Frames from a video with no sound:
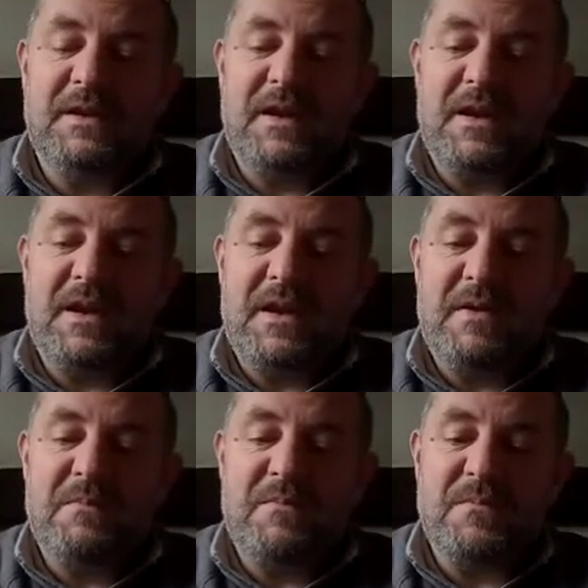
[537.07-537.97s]

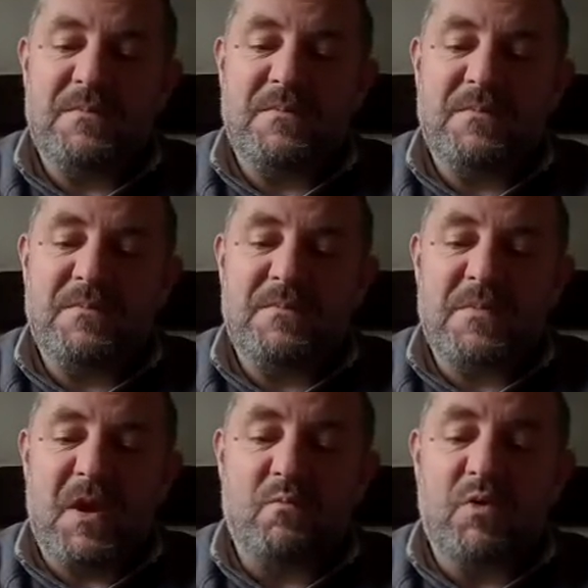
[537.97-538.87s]
I'm
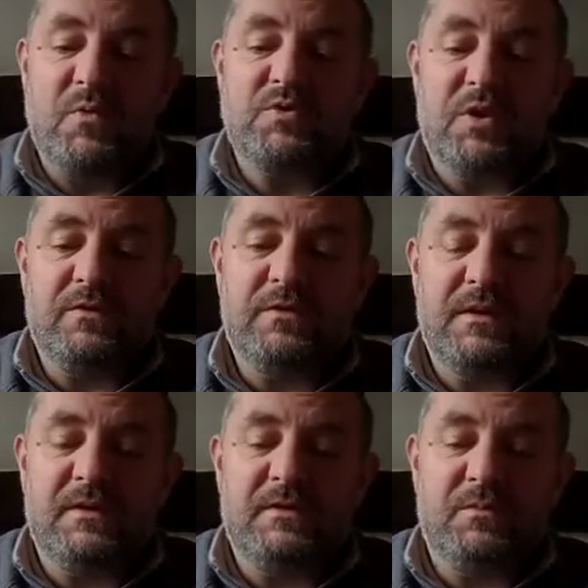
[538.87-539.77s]
well chuffed
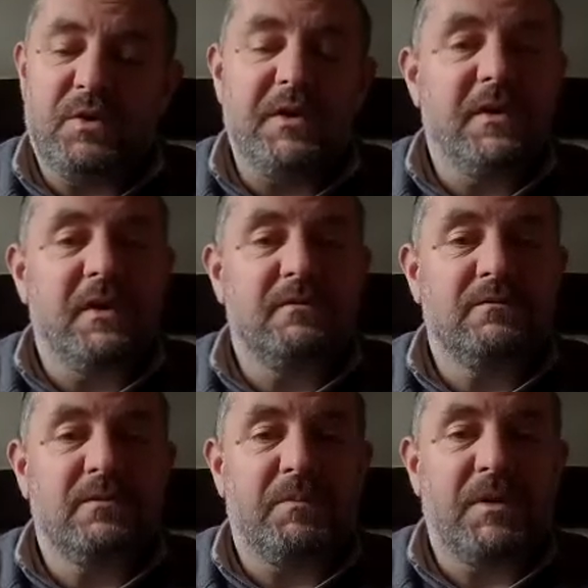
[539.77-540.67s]
at winning
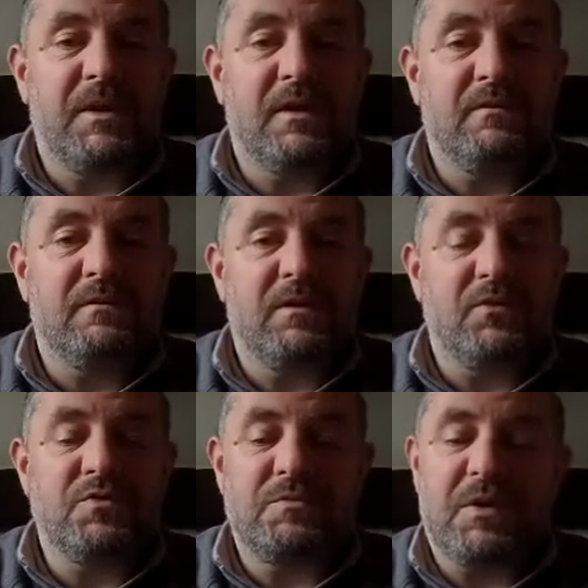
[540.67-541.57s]
a pair of
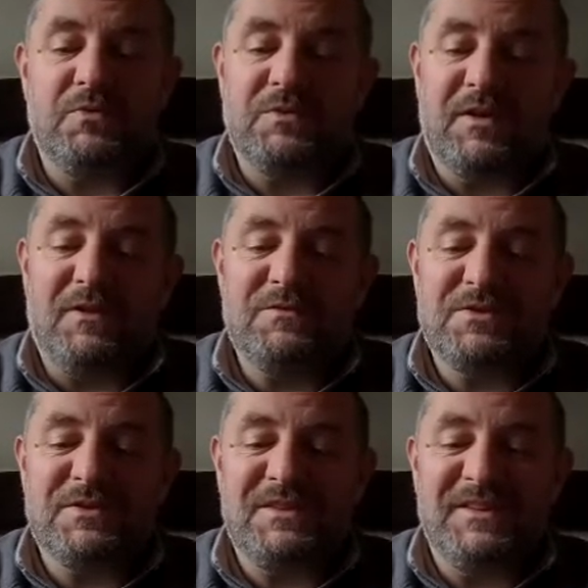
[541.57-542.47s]
£100
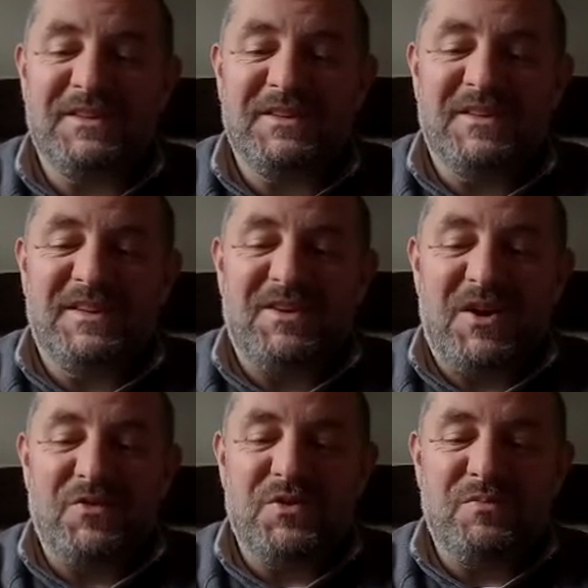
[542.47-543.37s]
gloves
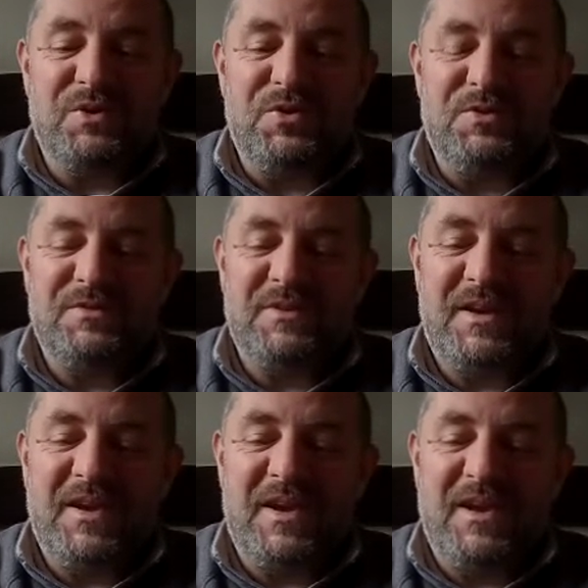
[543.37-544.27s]
out of the blue,
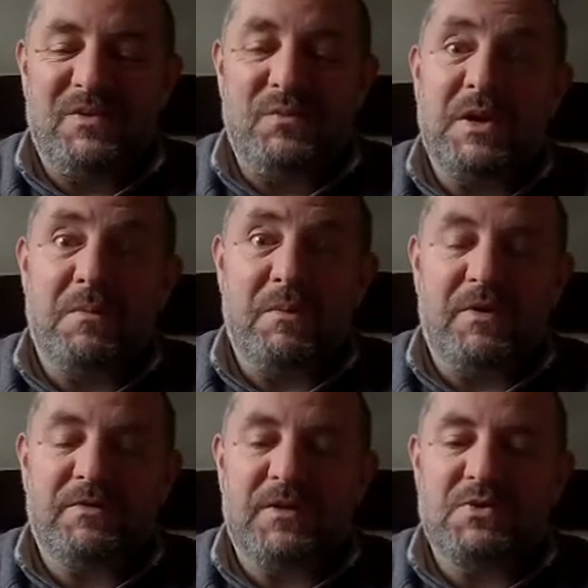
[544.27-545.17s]
the of my
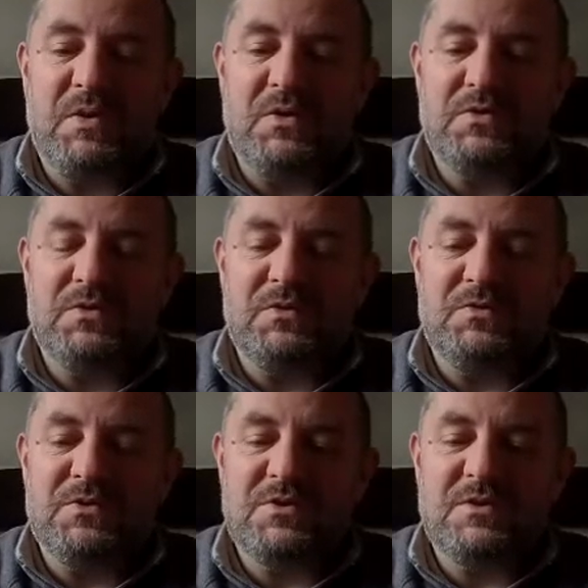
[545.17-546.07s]
birthday as well, so it
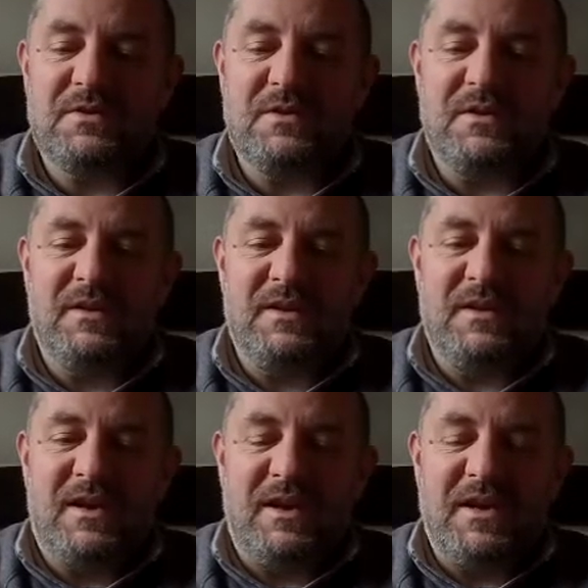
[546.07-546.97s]
was
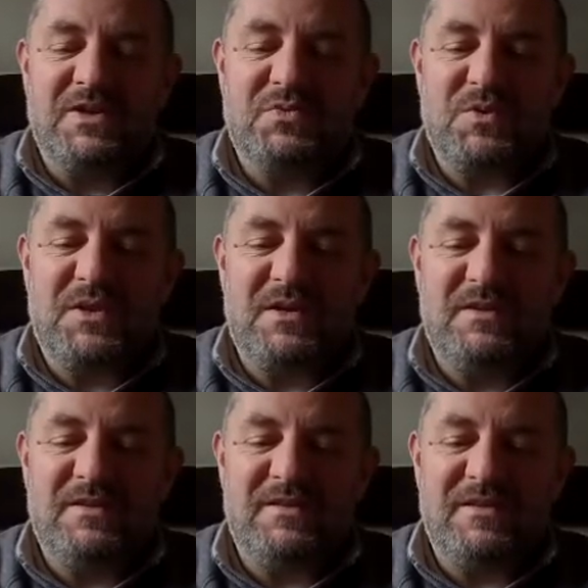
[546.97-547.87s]
a nice wee
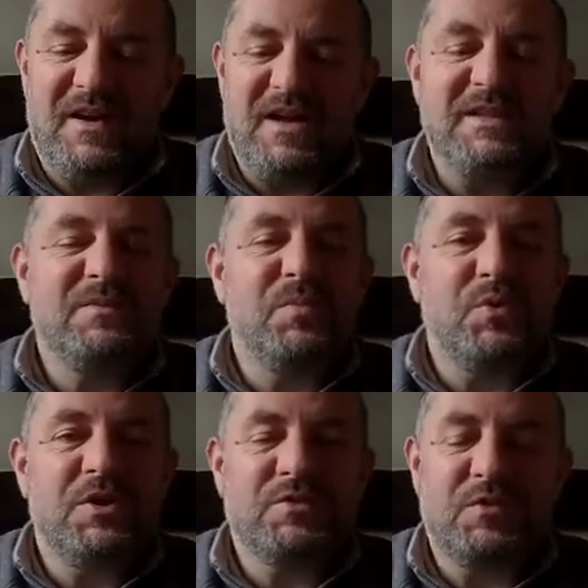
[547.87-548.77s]
added
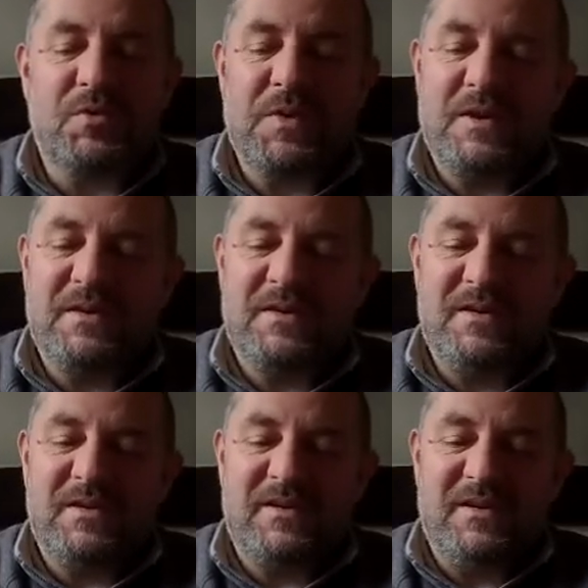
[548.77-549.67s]
bonus for me.
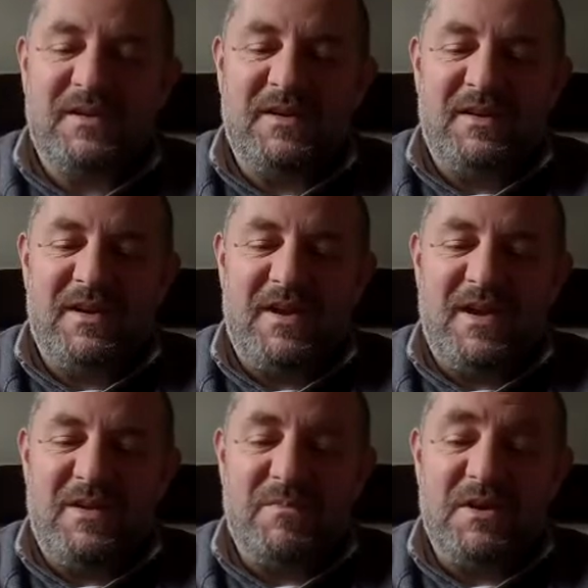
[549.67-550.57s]

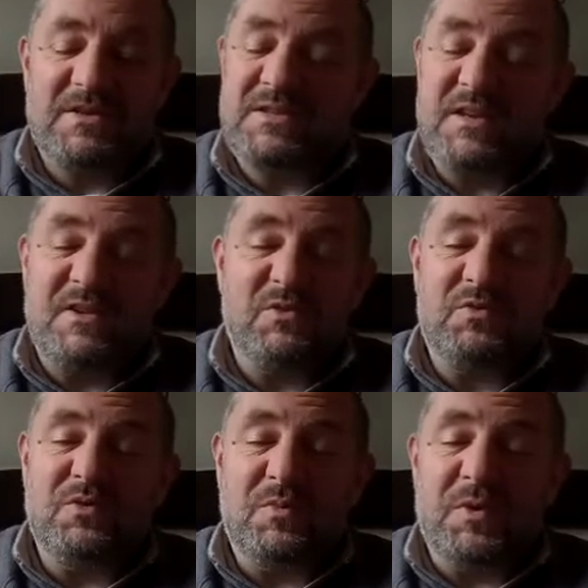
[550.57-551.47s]
And as I say, I don't
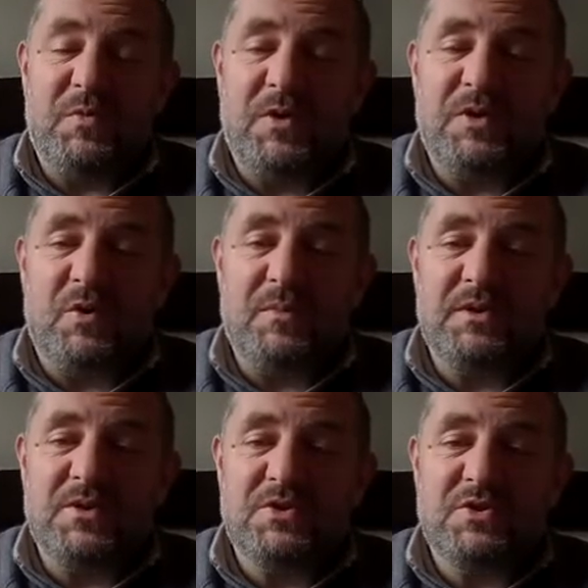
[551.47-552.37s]
normally win
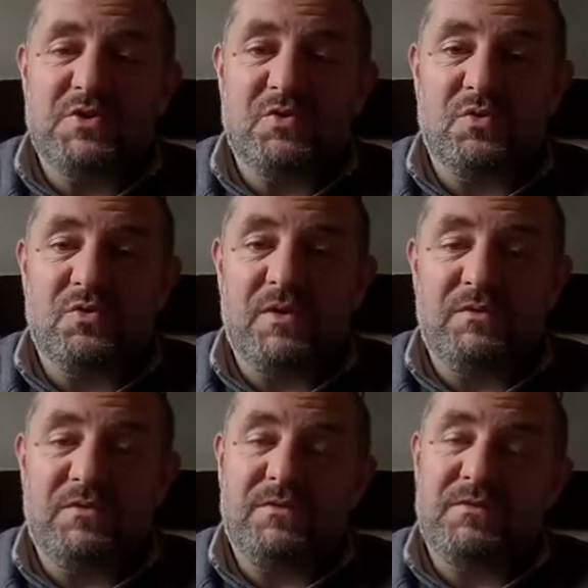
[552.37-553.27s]
competitions, so
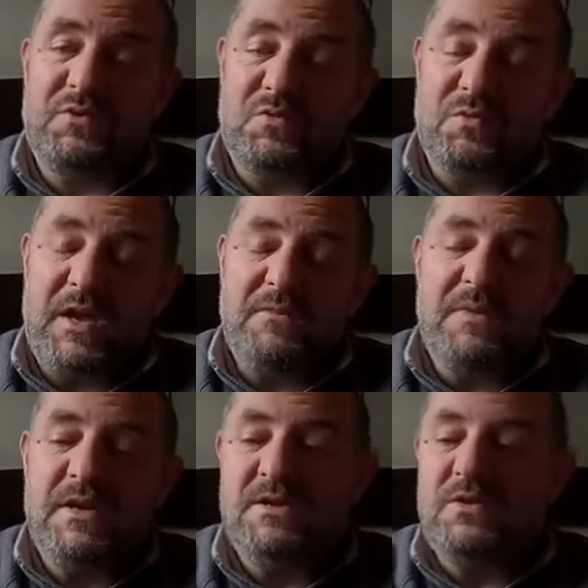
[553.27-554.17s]
if you're like
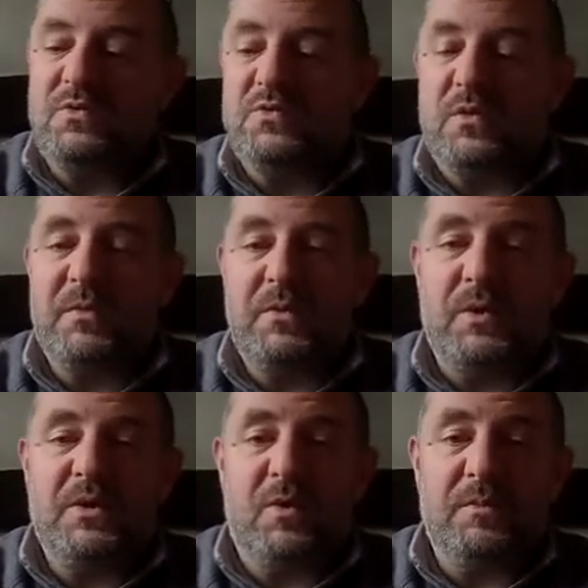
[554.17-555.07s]
me and you don't normally
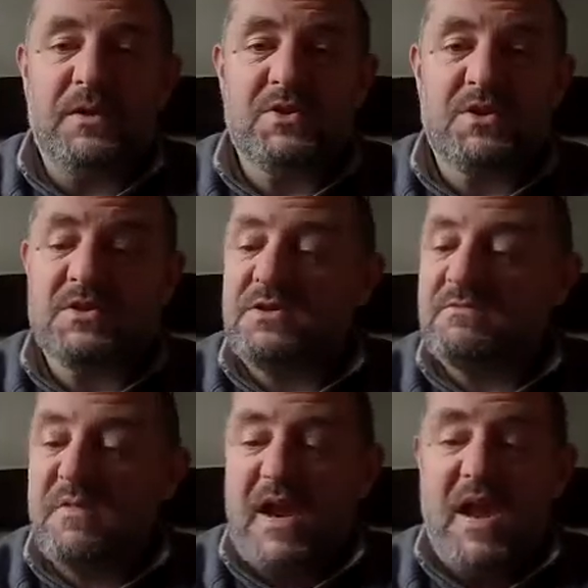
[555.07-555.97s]
win competitions,
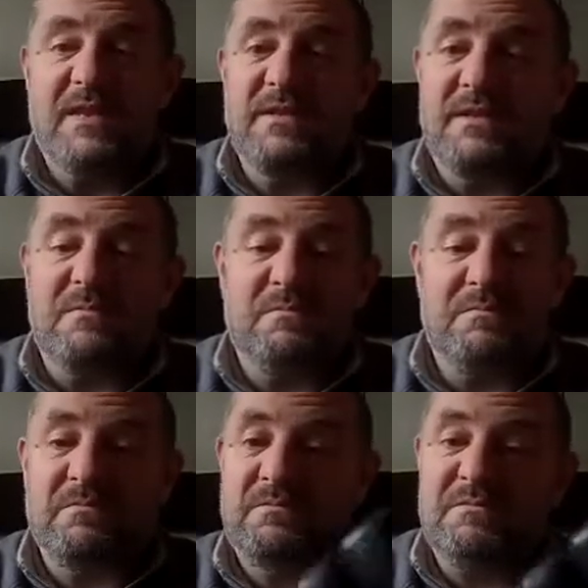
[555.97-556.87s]
enter them.
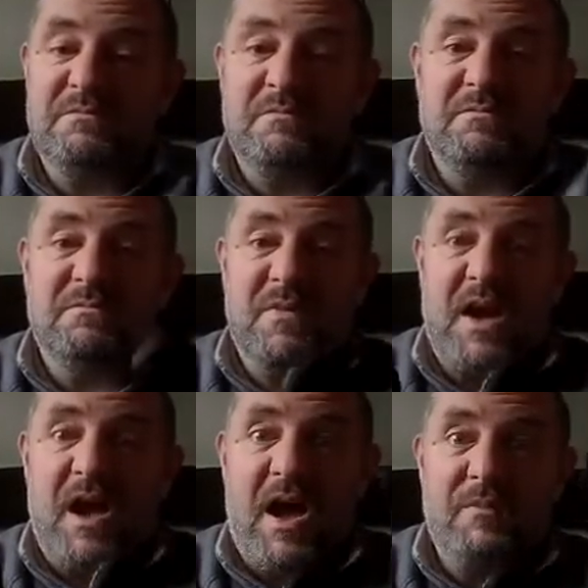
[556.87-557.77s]
It
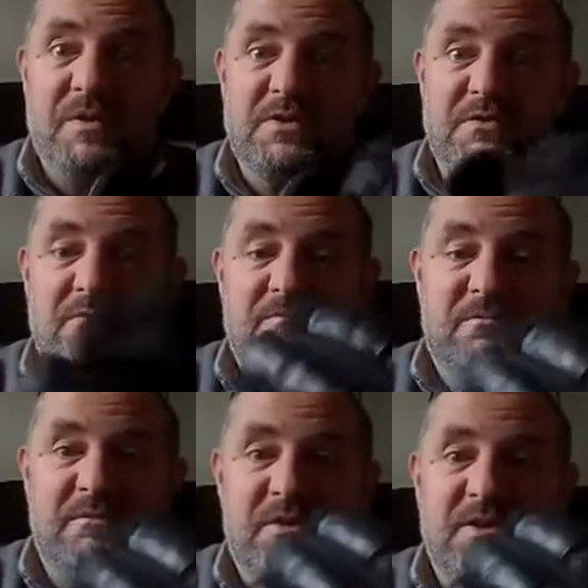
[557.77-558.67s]
happens.
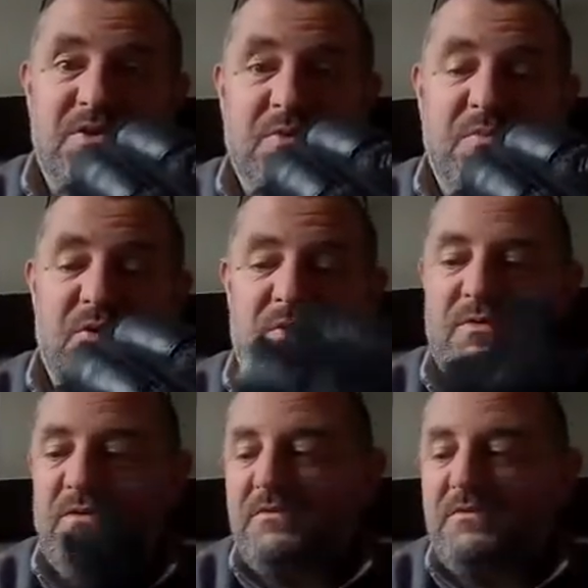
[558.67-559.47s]
Here's the proof.